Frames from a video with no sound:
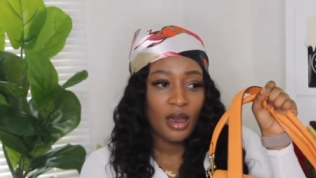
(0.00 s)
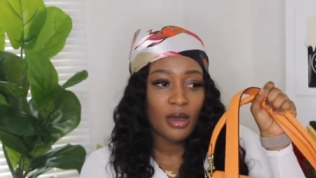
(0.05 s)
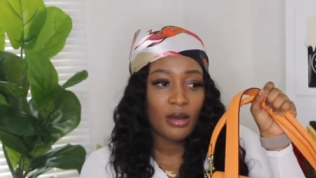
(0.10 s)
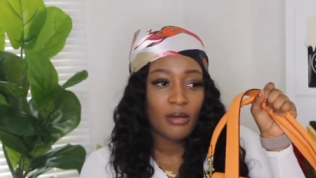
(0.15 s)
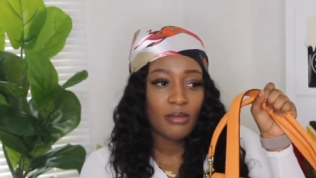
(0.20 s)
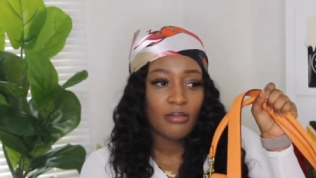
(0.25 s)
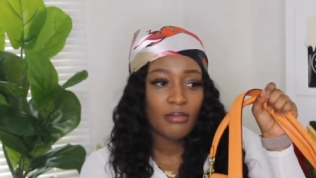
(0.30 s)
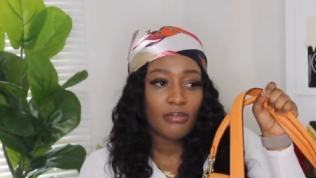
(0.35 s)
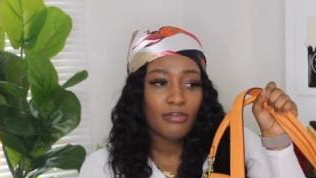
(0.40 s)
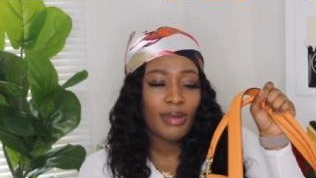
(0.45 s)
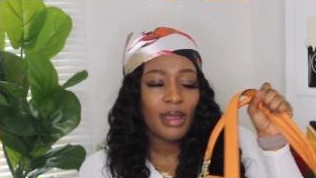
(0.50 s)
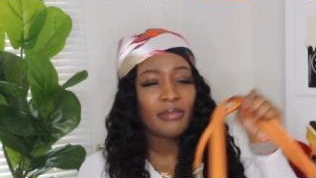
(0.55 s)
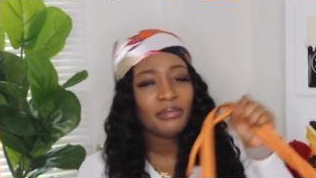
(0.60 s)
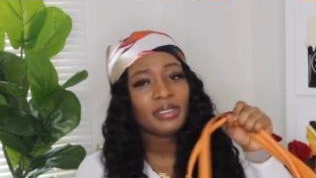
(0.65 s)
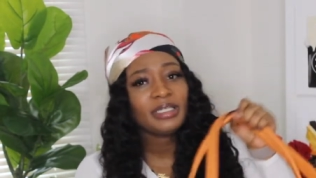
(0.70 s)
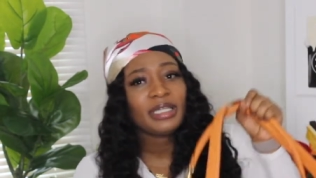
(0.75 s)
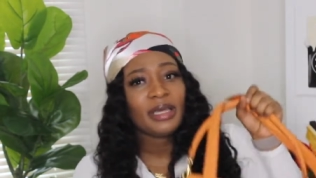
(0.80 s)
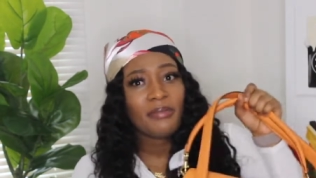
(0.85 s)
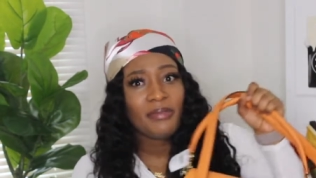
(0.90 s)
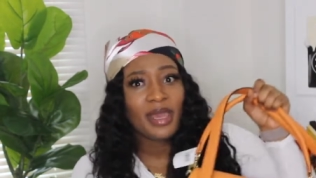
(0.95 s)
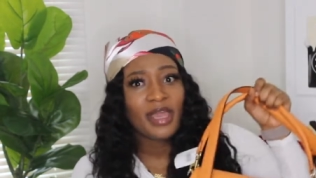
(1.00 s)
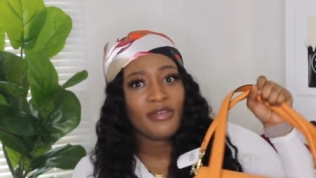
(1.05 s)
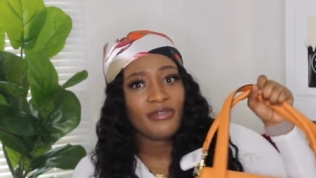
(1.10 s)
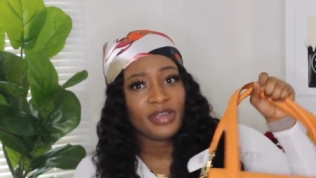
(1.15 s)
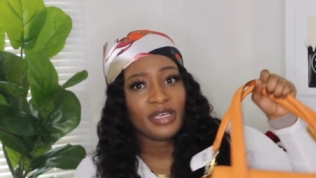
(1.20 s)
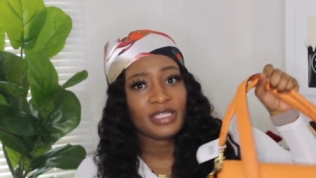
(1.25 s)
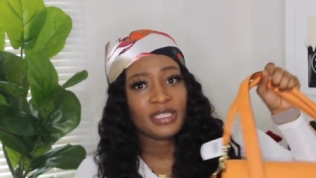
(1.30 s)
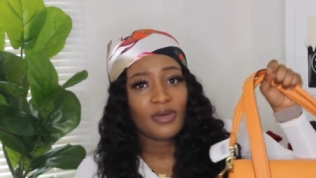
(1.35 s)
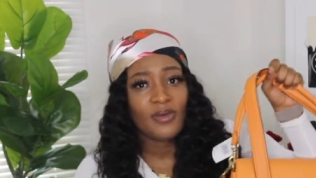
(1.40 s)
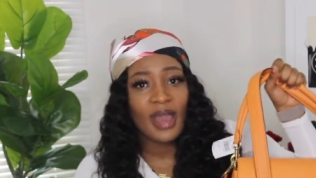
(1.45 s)
um, probably the
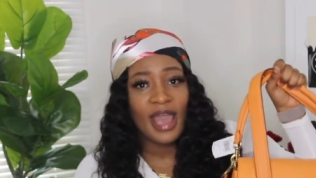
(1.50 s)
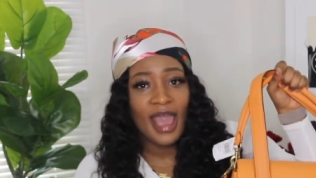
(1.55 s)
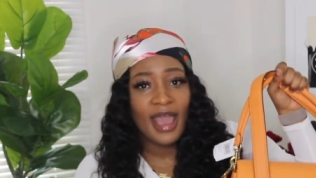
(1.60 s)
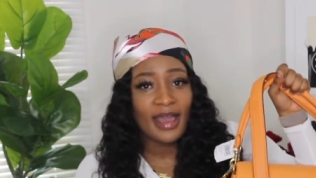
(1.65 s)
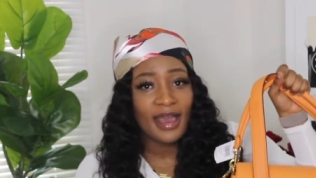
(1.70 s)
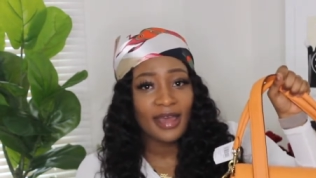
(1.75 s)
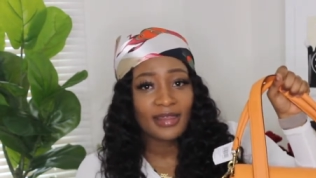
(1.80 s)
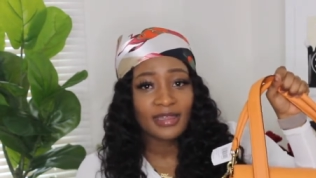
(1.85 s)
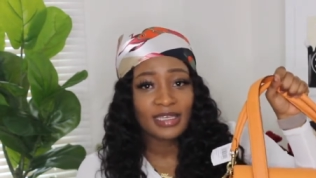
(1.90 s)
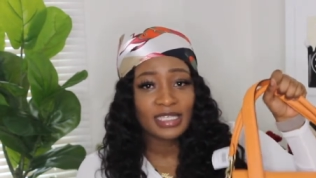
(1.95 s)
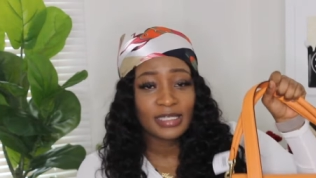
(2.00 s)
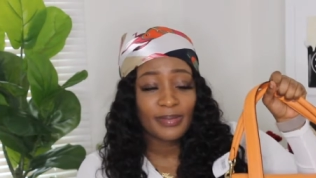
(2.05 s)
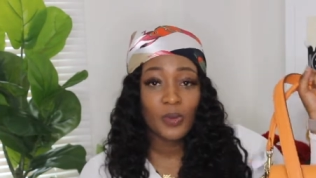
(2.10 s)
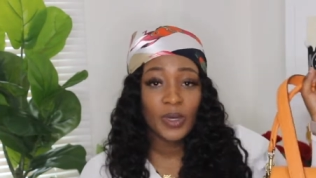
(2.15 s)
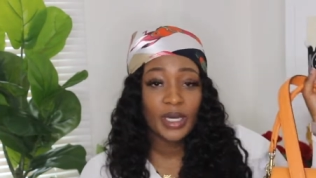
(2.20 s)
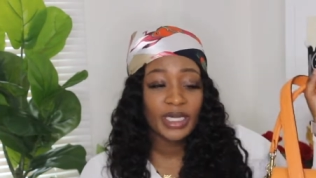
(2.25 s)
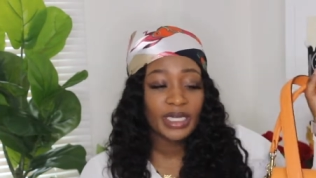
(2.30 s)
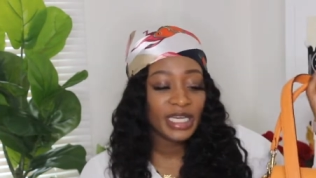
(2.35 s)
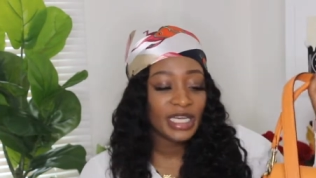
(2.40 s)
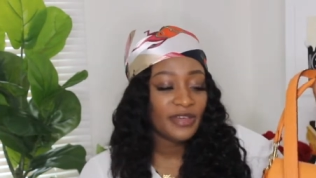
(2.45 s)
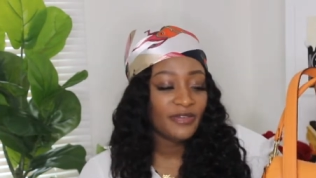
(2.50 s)
main reason why I got this bag.